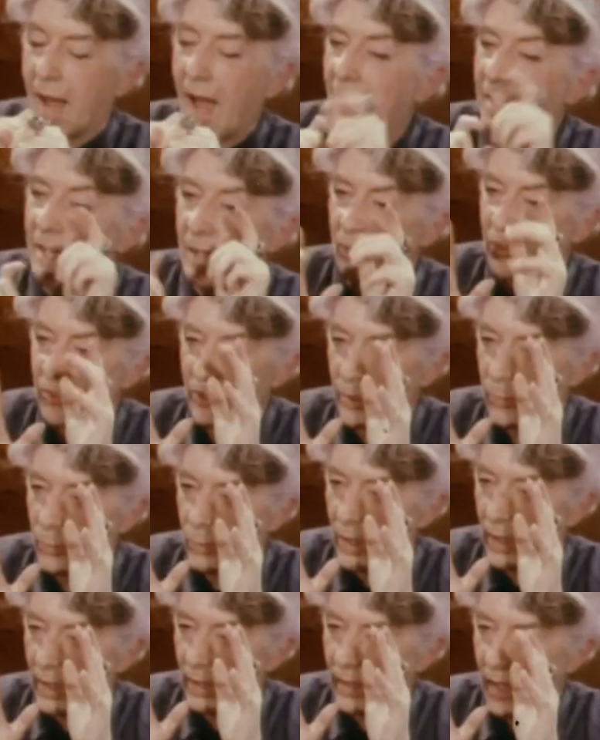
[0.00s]
I never said a
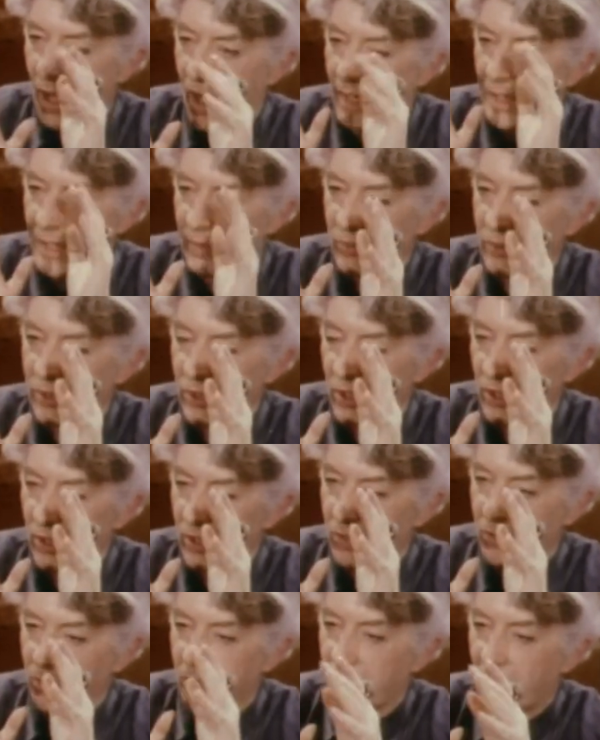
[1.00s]
word, I never
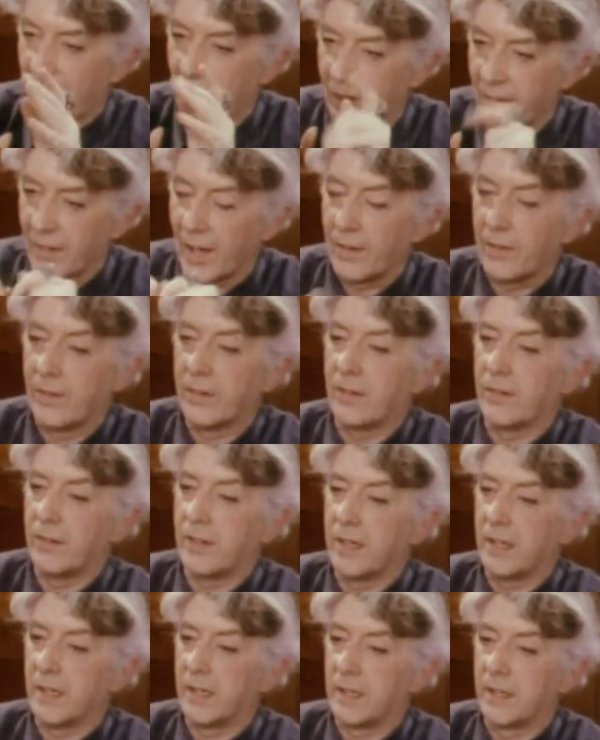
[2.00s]
turned, and neither did
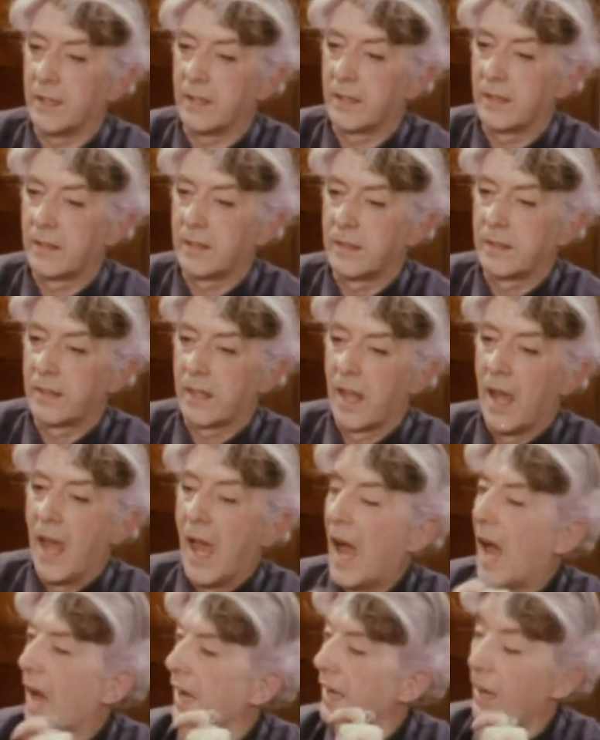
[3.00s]
he.
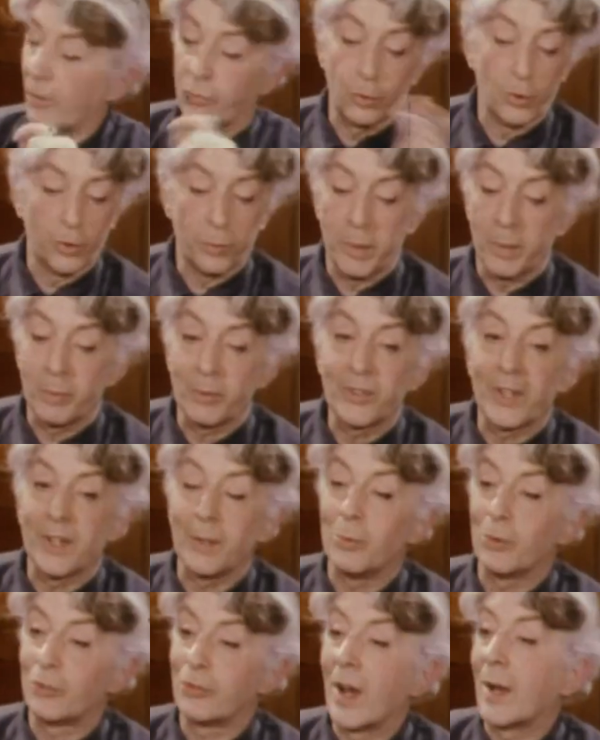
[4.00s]
And afterwards people said he
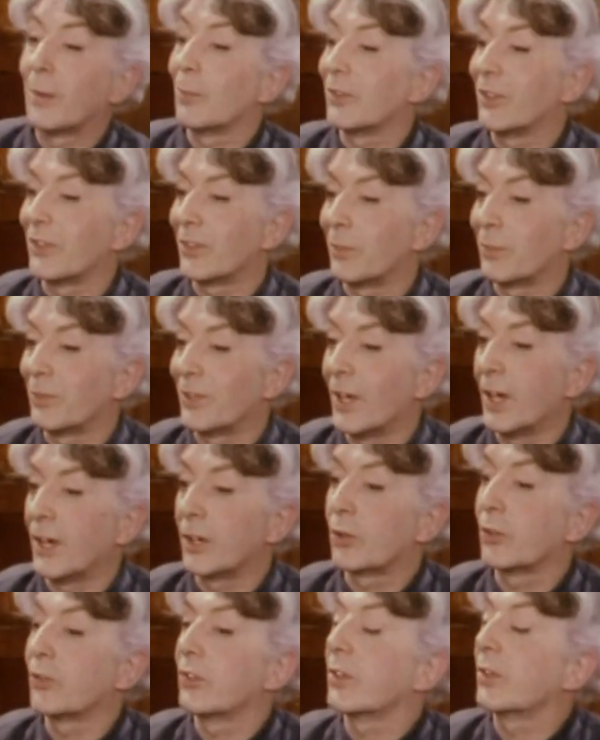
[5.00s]
was drunk, which is absurd,
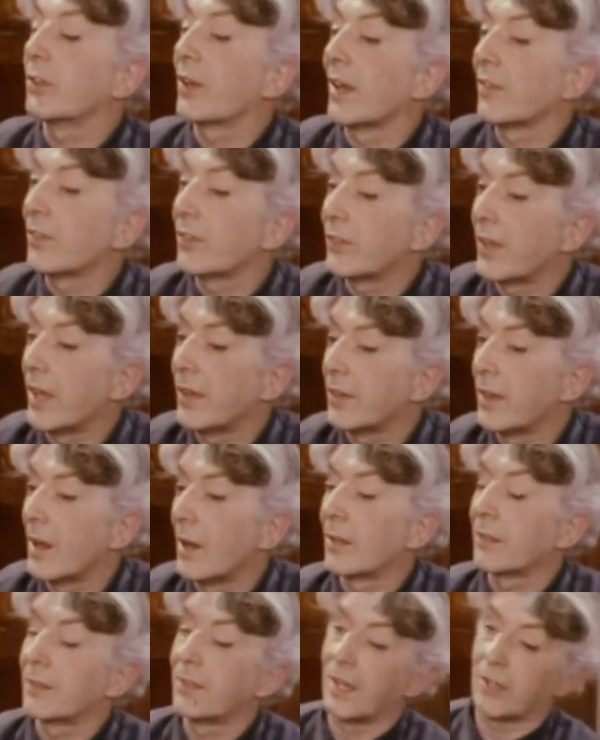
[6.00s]
because he could understand the
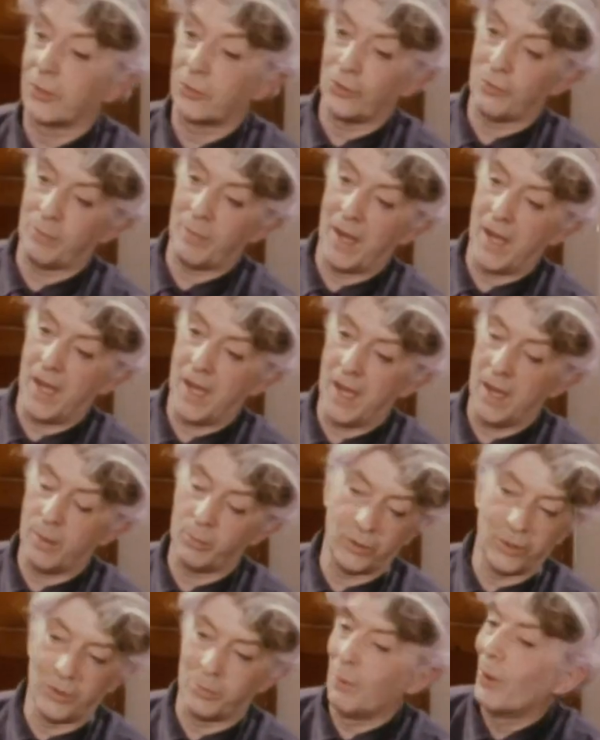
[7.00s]
architecture of my hair,
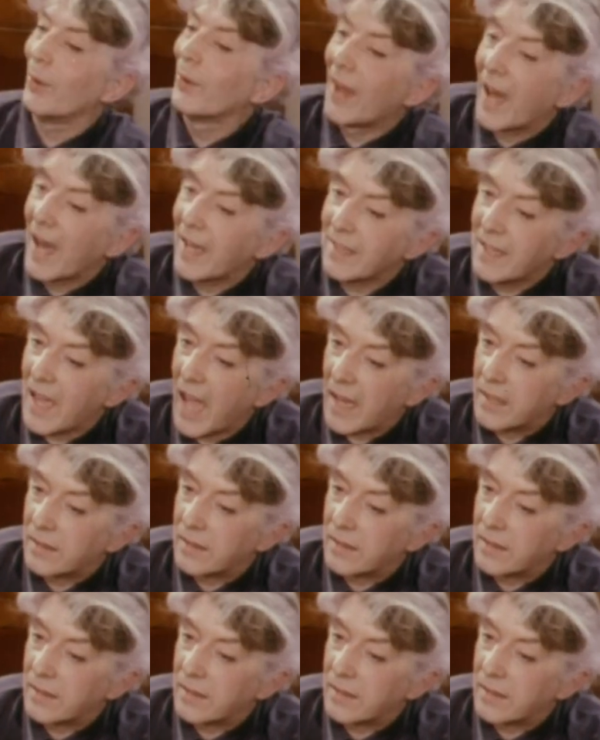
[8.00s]
which is more than I can.